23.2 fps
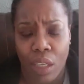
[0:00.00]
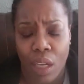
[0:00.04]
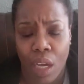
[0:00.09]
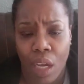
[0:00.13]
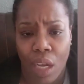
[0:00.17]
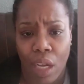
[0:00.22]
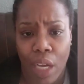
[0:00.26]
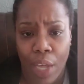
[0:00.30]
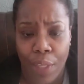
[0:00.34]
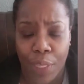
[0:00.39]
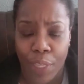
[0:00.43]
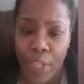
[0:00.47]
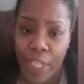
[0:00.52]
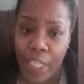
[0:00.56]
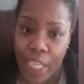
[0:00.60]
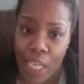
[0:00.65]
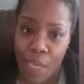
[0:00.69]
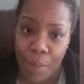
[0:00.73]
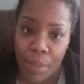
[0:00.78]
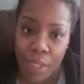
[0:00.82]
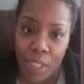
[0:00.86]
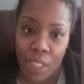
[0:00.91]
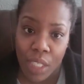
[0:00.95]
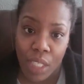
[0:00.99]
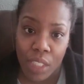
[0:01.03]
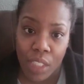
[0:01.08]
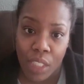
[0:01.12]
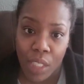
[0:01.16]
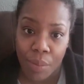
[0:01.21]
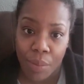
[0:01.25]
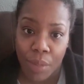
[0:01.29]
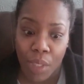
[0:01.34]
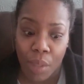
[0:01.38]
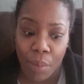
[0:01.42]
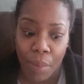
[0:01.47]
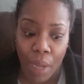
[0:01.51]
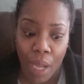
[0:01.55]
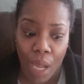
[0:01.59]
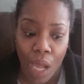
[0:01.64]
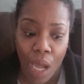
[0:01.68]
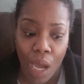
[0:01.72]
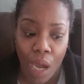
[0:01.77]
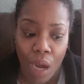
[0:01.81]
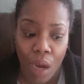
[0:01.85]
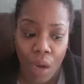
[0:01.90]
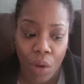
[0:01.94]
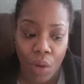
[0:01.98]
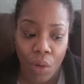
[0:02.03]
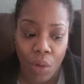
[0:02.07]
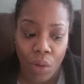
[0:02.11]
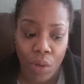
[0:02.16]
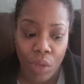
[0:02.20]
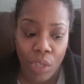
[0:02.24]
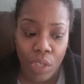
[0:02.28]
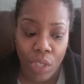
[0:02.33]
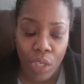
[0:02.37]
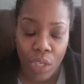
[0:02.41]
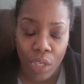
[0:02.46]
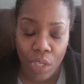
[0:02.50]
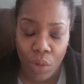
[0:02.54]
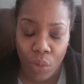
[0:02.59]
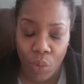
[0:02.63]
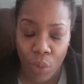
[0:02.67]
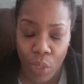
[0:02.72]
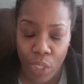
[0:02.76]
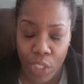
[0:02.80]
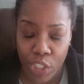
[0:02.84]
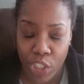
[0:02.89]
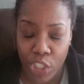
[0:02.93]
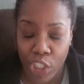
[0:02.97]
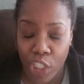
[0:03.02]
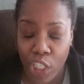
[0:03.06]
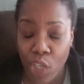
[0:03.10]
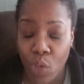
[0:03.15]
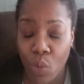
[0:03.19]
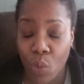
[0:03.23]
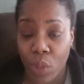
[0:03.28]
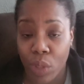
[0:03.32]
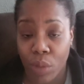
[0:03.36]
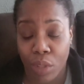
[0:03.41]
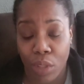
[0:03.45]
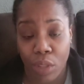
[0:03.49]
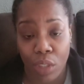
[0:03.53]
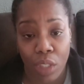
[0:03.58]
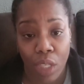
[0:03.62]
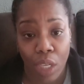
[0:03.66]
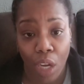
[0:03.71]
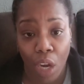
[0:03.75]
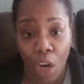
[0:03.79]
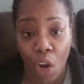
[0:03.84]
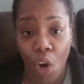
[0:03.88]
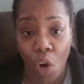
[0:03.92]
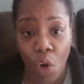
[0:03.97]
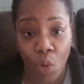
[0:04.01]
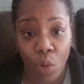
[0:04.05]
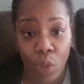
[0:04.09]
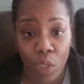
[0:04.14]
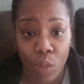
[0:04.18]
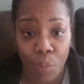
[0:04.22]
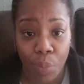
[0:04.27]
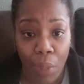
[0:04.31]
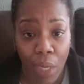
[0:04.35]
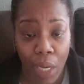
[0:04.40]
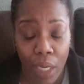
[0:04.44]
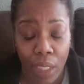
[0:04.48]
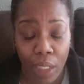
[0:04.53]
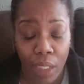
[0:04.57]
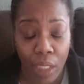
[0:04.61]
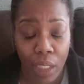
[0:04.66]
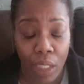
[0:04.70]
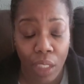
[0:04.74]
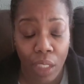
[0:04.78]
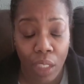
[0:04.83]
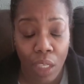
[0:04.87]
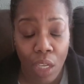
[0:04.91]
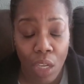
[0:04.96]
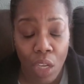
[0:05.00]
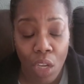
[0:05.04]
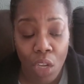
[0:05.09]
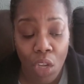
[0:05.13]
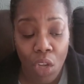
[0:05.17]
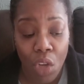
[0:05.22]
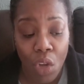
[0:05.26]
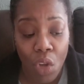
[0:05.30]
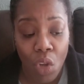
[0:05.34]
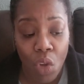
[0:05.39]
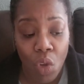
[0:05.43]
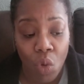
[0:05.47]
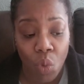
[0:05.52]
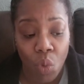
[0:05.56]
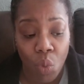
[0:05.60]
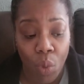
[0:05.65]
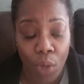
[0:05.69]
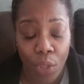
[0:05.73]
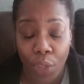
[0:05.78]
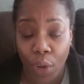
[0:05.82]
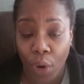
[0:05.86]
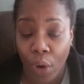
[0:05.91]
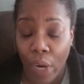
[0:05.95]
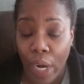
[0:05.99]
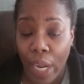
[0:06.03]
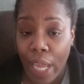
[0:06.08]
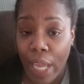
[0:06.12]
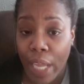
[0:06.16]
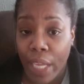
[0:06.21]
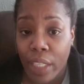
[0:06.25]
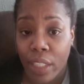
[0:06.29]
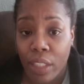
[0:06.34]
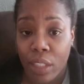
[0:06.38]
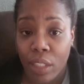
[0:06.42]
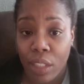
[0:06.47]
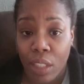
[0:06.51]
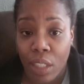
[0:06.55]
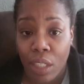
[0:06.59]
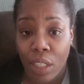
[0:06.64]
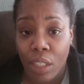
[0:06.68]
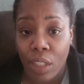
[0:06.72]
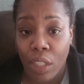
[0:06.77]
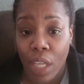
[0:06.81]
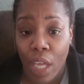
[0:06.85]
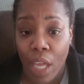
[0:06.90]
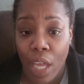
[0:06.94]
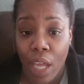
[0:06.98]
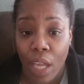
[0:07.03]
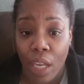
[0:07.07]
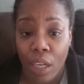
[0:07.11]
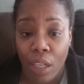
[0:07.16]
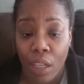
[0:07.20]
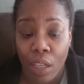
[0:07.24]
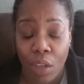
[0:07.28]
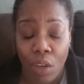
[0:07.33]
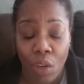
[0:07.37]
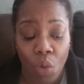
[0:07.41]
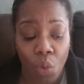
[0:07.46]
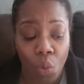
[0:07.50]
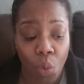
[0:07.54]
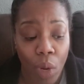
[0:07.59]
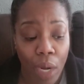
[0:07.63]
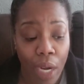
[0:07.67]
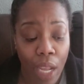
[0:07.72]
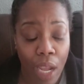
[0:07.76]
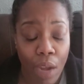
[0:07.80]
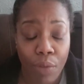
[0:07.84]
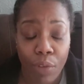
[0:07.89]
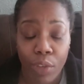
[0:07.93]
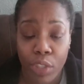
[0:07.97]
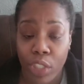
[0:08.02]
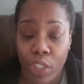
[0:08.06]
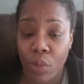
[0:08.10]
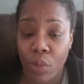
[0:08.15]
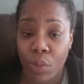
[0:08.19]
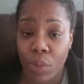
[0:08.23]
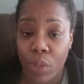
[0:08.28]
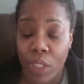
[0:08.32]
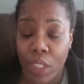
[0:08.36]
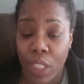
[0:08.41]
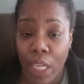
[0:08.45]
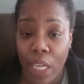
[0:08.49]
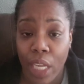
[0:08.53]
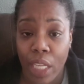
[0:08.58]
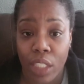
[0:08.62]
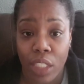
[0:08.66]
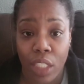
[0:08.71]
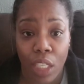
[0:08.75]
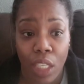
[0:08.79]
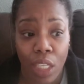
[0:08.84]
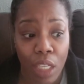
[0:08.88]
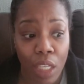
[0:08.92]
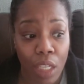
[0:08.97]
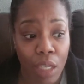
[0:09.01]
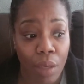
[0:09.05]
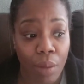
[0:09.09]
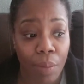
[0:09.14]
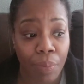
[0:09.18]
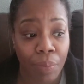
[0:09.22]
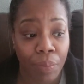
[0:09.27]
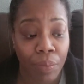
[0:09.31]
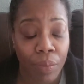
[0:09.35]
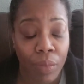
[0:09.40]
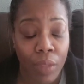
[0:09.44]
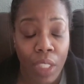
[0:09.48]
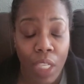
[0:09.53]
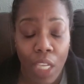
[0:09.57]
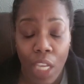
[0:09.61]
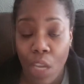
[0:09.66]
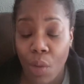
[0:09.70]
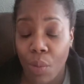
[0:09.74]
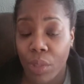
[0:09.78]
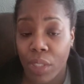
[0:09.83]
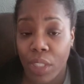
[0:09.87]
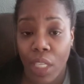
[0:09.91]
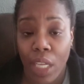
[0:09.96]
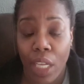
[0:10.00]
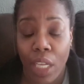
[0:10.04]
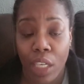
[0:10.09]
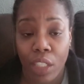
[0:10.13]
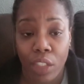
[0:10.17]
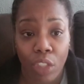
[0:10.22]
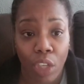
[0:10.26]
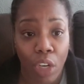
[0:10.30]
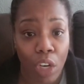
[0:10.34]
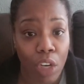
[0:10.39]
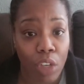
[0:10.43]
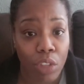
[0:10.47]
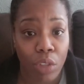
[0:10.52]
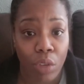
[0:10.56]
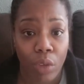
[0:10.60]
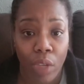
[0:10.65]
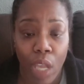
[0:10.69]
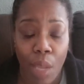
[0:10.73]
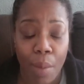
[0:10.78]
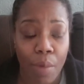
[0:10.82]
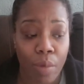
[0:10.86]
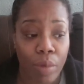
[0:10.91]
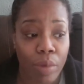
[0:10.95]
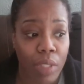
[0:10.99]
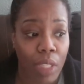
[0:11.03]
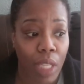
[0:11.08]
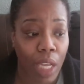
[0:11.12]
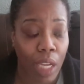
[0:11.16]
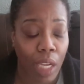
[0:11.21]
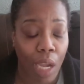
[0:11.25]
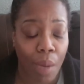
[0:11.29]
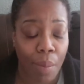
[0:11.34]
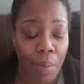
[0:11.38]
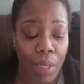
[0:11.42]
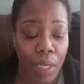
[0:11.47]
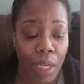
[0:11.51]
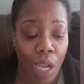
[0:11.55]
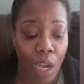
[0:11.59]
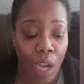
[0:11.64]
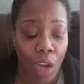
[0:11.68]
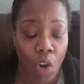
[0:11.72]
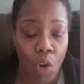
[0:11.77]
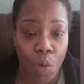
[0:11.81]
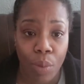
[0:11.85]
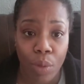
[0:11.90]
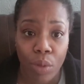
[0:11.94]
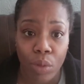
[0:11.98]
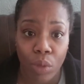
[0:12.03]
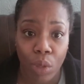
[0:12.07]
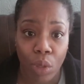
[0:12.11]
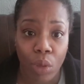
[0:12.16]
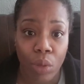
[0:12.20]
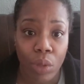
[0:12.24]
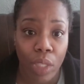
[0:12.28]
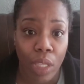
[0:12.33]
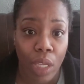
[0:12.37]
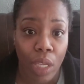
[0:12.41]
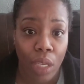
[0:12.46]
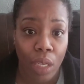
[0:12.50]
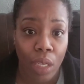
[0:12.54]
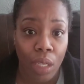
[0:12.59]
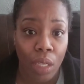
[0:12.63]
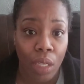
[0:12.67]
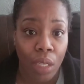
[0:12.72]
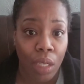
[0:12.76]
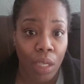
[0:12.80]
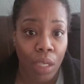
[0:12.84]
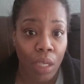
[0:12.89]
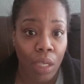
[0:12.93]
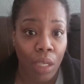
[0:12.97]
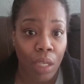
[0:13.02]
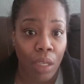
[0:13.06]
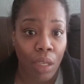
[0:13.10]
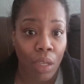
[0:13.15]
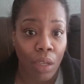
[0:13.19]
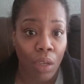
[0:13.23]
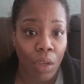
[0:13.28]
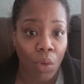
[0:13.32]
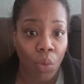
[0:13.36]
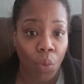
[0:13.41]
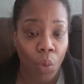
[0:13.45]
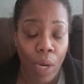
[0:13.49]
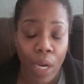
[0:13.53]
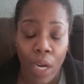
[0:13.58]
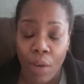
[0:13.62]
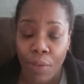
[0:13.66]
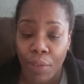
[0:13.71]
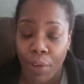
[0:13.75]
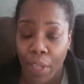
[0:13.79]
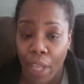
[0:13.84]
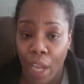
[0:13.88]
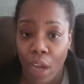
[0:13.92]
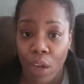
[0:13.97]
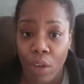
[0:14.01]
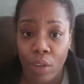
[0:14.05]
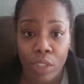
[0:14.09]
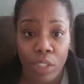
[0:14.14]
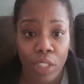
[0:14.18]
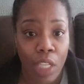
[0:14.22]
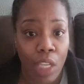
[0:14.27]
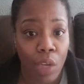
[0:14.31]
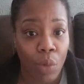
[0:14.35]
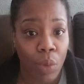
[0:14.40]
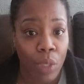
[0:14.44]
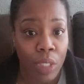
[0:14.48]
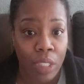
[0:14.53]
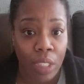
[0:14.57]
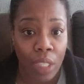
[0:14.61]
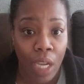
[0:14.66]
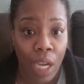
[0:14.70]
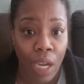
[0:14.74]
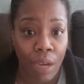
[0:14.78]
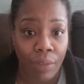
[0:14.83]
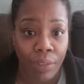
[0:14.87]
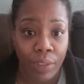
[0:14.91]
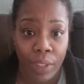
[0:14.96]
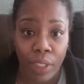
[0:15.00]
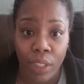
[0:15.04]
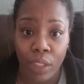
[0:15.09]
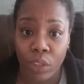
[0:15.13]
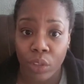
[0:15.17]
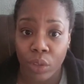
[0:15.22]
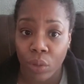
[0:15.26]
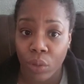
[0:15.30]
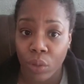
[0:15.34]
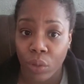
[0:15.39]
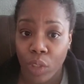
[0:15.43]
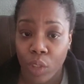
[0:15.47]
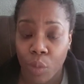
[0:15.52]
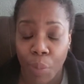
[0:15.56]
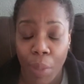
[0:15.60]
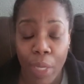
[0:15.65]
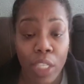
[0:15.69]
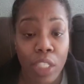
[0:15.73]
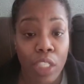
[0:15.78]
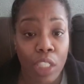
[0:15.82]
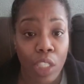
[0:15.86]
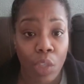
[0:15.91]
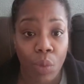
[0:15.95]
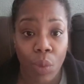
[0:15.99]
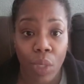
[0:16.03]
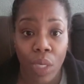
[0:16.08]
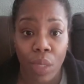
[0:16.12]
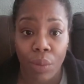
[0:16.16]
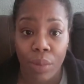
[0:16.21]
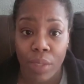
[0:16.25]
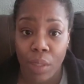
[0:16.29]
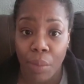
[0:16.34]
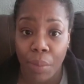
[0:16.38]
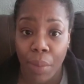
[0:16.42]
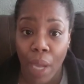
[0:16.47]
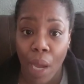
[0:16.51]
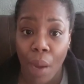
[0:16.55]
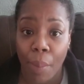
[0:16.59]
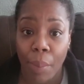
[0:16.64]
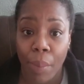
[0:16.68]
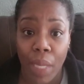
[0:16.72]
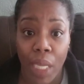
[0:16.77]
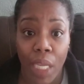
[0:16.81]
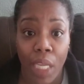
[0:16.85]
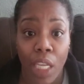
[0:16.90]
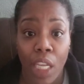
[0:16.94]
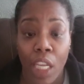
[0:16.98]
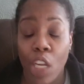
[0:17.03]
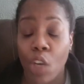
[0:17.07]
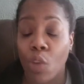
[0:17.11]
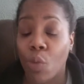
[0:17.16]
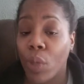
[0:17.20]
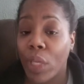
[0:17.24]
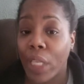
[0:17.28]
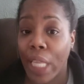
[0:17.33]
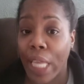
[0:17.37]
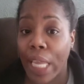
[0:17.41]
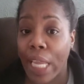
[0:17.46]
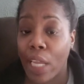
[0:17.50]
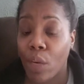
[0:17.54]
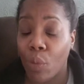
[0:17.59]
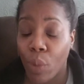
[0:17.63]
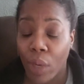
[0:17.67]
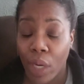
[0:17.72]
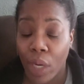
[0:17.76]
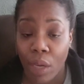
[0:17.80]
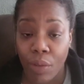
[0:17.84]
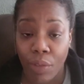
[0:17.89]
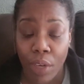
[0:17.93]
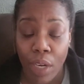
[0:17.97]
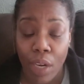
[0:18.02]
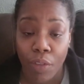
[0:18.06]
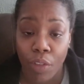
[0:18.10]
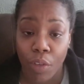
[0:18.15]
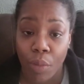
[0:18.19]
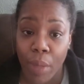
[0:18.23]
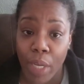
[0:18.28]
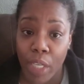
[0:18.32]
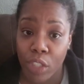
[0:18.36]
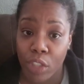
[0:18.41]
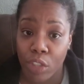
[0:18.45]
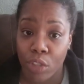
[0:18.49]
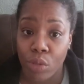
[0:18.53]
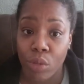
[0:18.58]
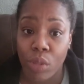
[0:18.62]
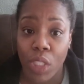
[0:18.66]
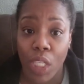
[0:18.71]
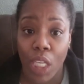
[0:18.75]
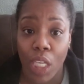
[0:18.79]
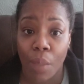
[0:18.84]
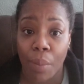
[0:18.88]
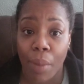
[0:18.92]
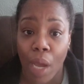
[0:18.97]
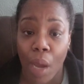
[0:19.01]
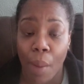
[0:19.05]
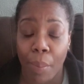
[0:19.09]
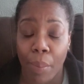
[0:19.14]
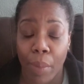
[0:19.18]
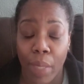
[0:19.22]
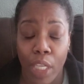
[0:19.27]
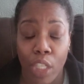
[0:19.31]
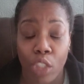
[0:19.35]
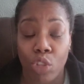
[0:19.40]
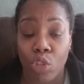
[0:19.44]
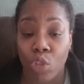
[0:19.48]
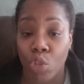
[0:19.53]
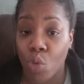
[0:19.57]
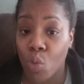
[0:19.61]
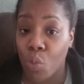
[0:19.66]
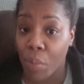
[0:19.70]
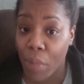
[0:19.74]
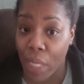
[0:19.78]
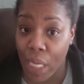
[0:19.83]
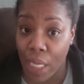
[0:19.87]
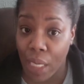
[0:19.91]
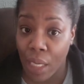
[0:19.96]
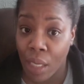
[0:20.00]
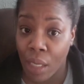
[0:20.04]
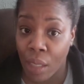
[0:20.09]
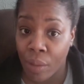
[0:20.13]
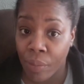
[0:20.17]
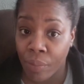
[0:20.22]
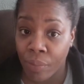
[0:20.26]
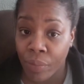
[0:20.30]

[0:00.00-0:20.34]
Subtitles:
I think Kimmy said something about how when she was corresponding with her ex that whatever was saying to him, he was saying it to her. So Kimmy was like, I mean, I hope you know that whatever y'all said wasn't confidential, especially when it was about me. He relayed whatever information you said about me to me.